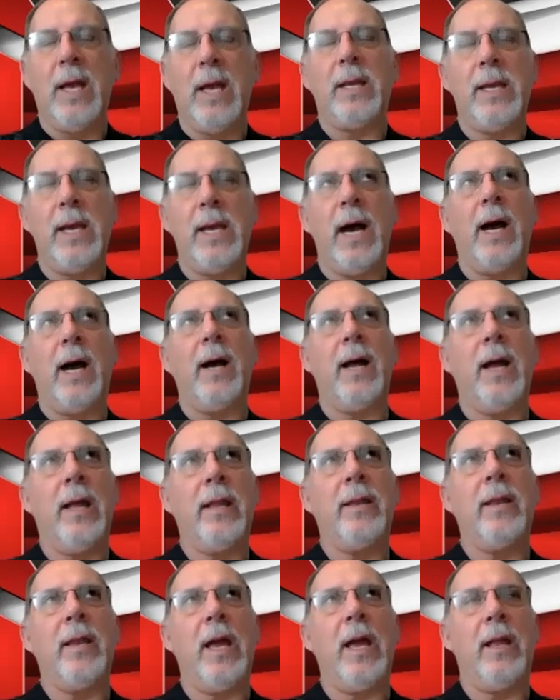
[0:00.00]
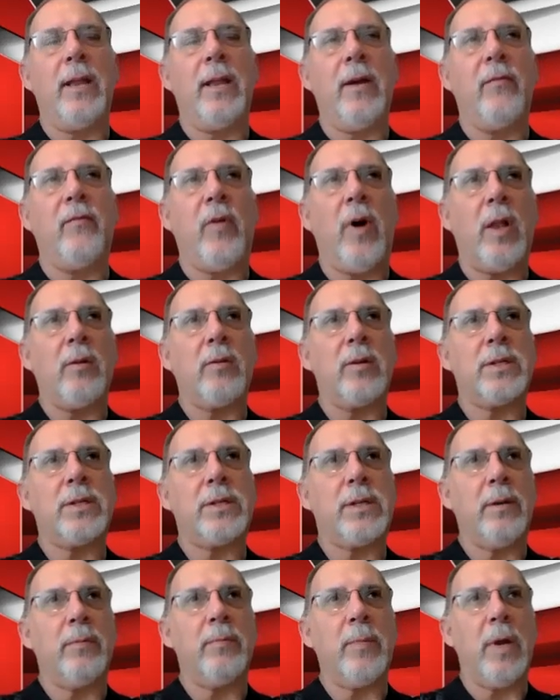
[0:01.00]
Yeah, and that
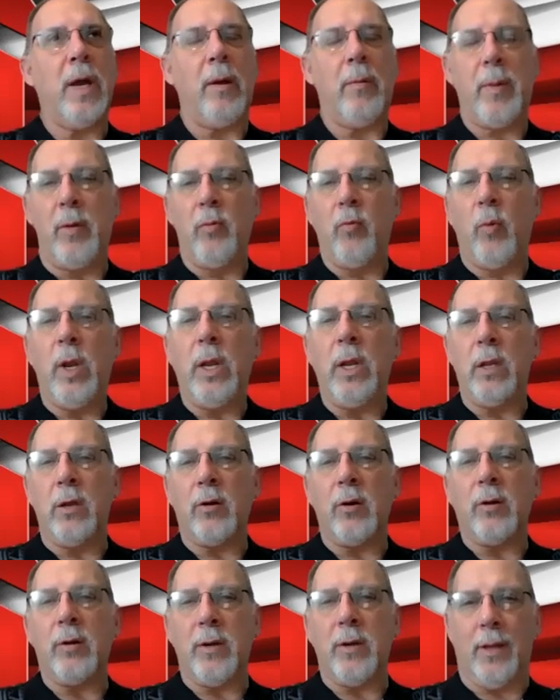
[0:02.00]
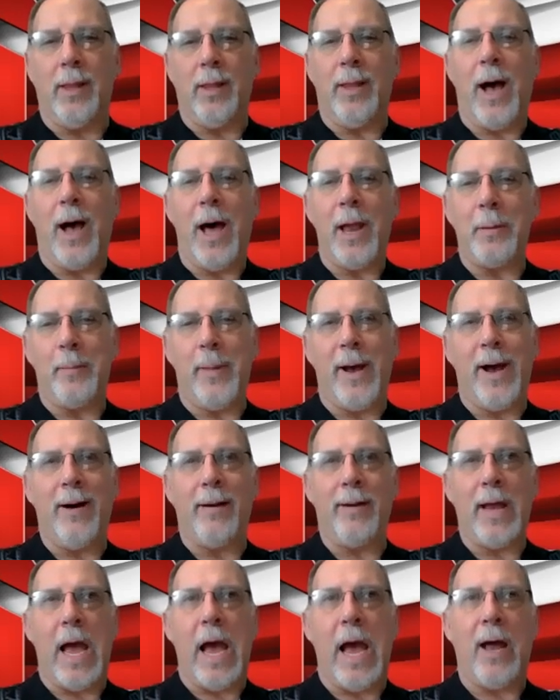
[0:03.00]
followership, I mean, we learn a lot
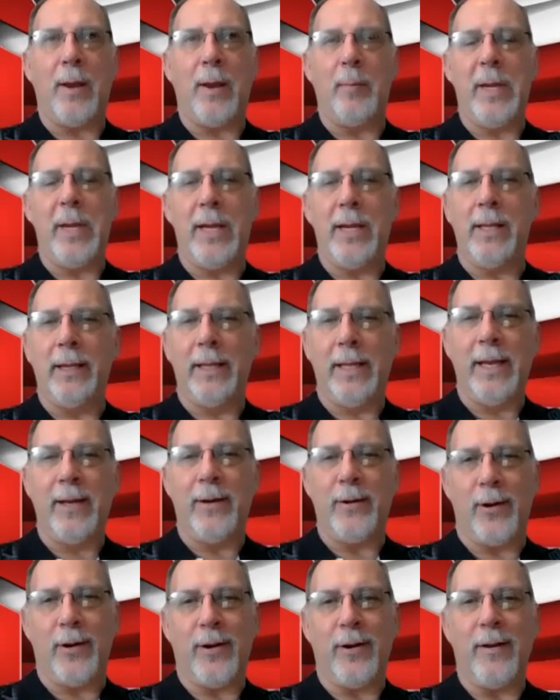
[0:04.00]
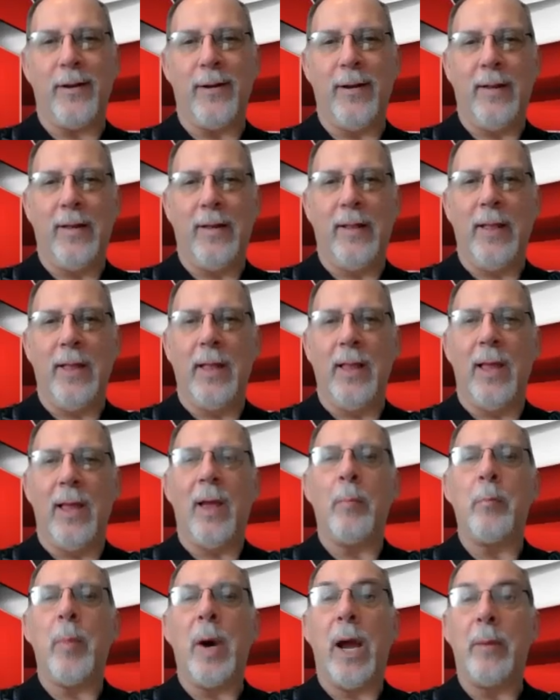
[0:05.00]
about how to be a leader
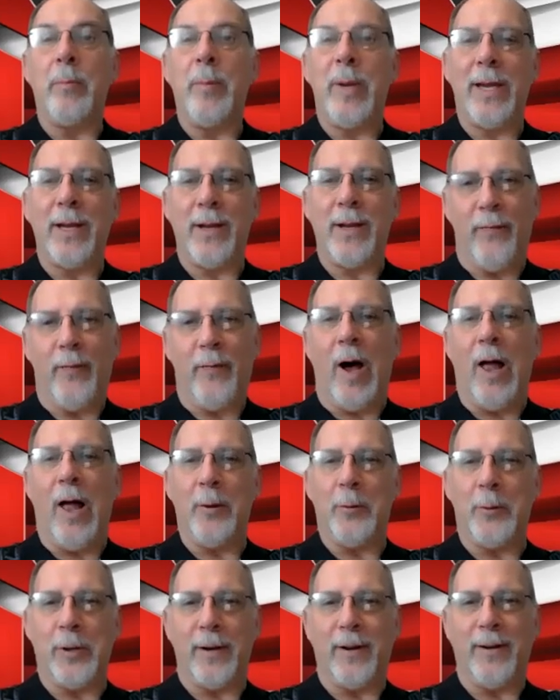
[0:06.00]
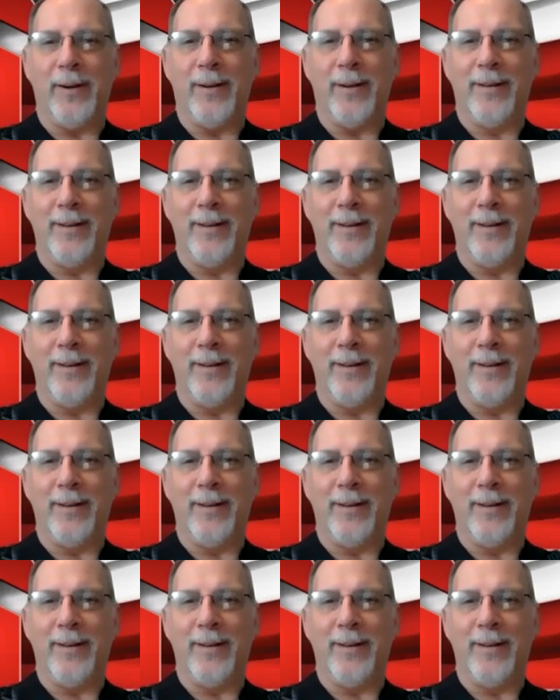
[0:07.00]
by being a follower,